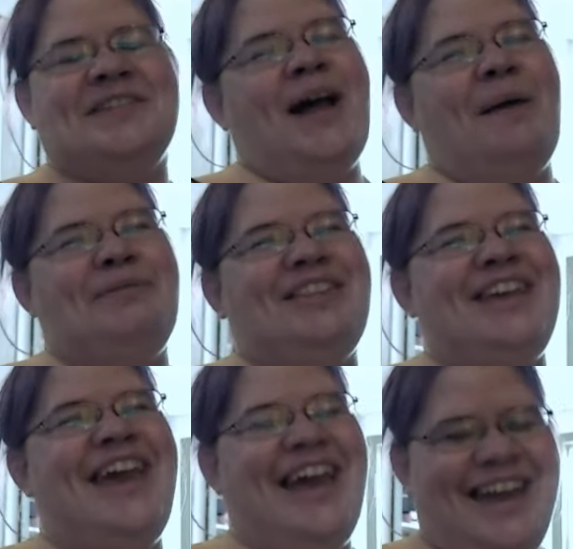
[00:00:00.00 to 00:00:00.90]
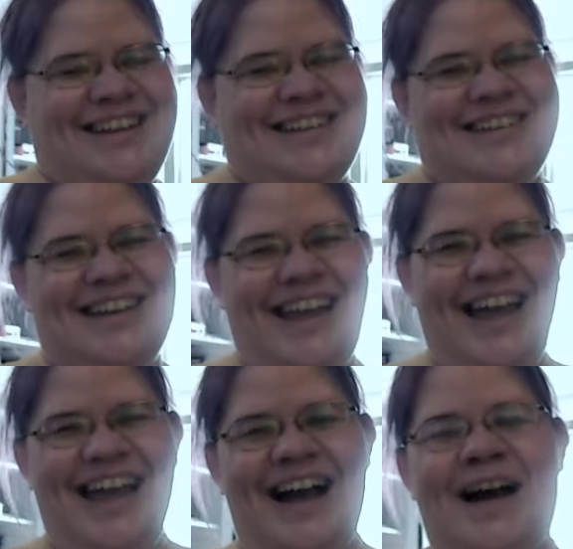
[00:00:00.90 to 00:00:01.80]
stopped at the end.
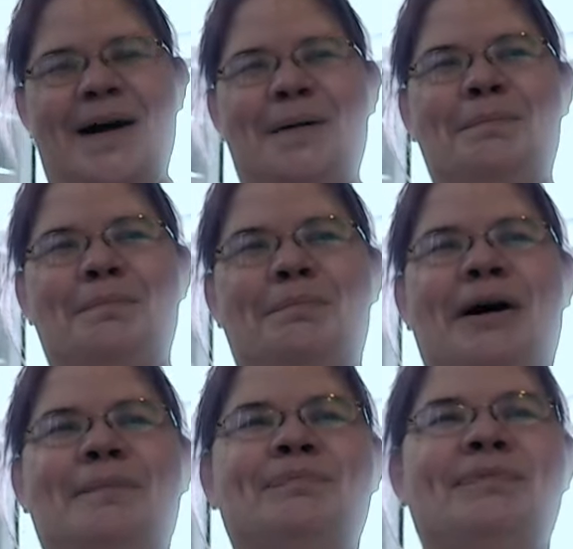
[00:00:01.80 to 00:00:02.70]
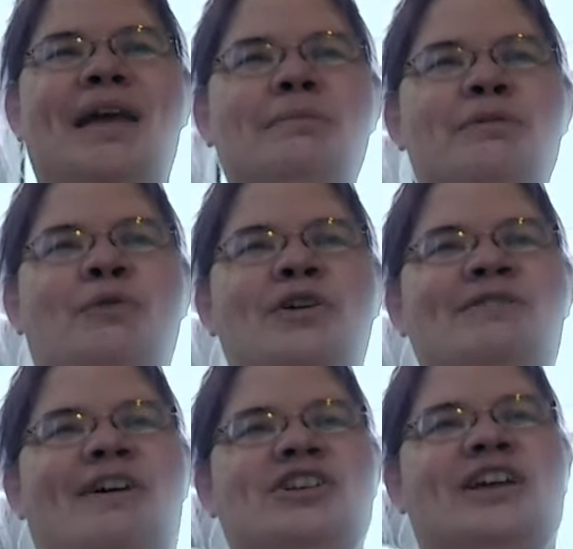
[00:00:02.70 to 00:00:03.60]
Um, but before he
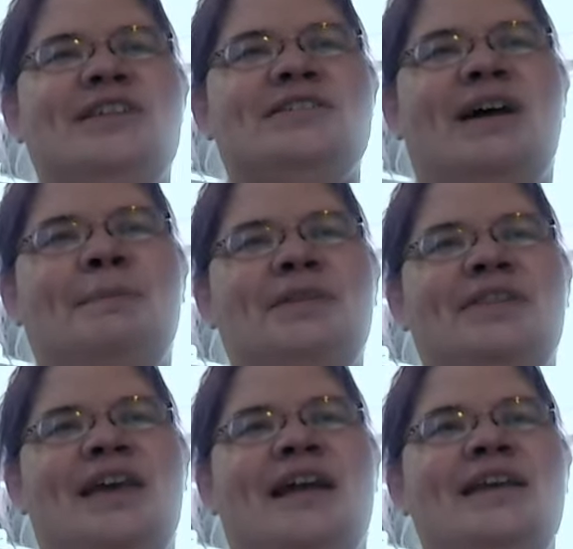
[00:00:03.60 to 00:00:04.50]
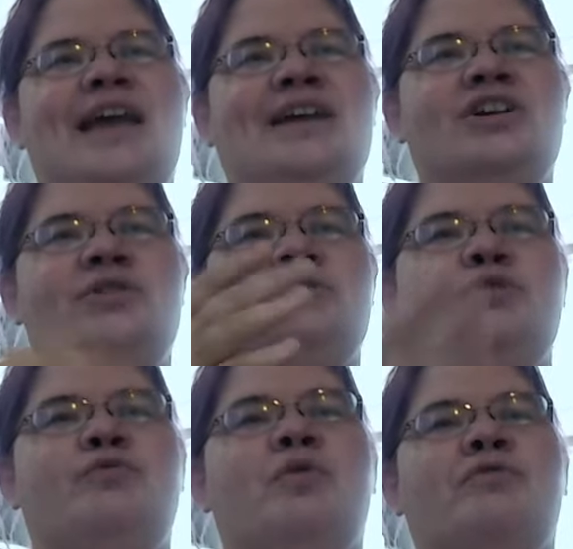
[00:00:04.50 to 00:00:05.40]
eventually gets stopped at the end, he actually goes
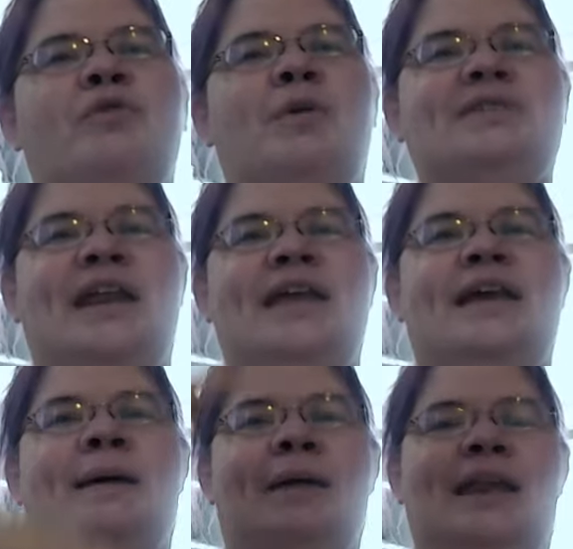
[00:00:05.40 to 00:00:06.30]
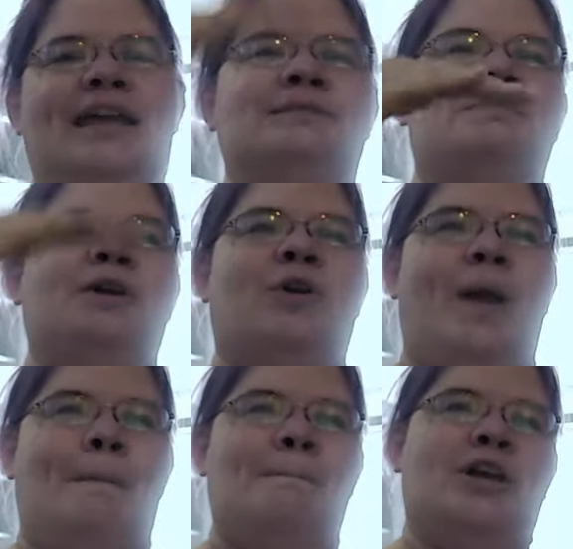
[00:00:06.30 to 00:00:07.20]
through four forms and he come and he gets bigger
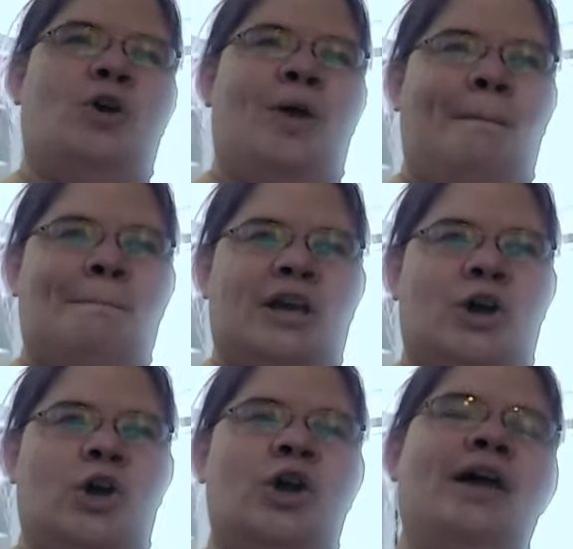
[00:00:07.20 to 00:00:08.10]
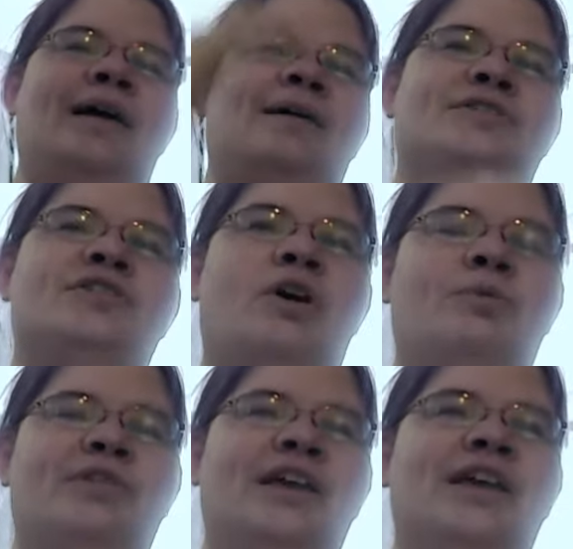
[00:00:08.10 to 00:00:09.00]
and bigger and bigger. So
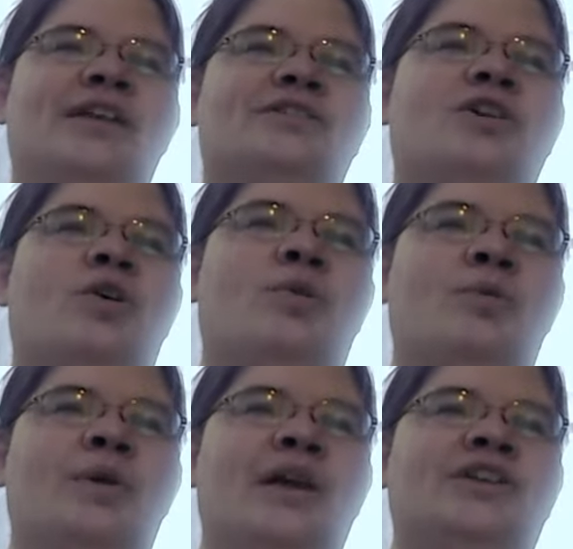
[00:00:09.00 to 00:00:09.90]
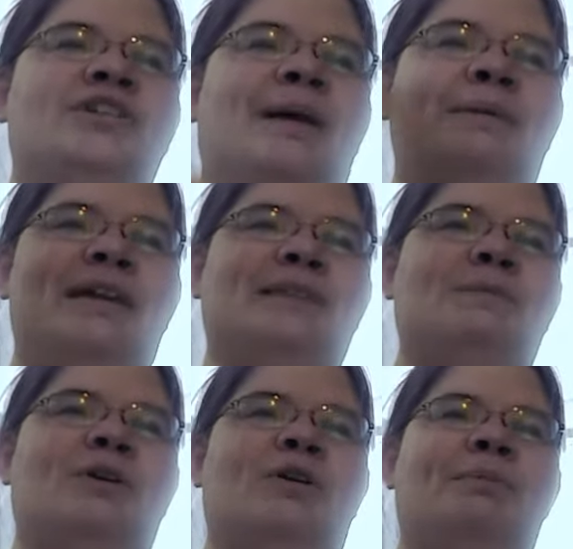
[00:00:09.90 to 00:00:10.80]
with e- so each time he gets
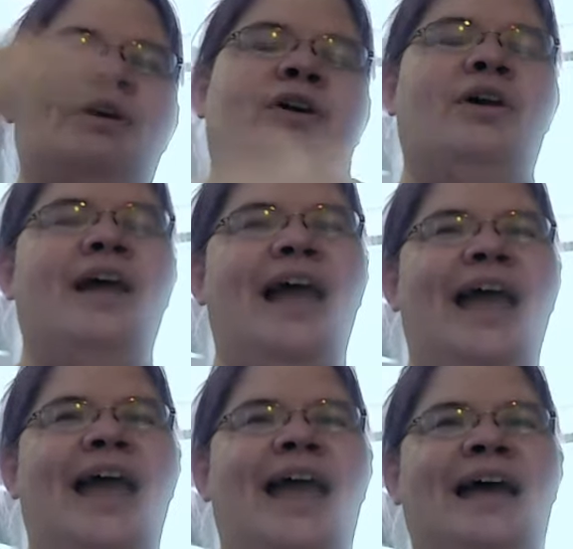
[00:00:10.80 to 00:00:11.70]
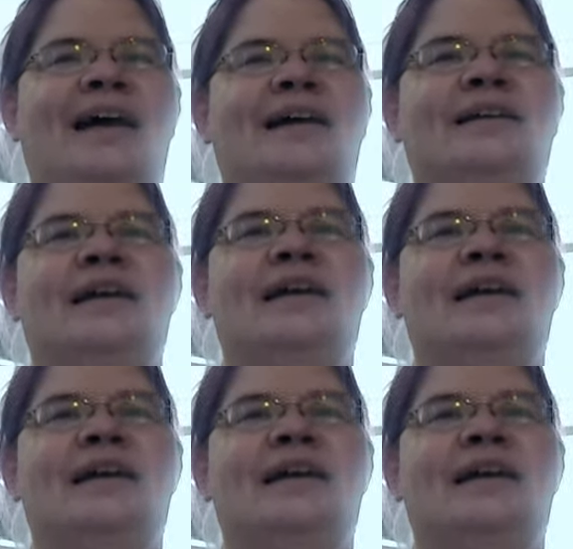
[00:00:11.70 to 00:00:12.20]
bigger and bigger, and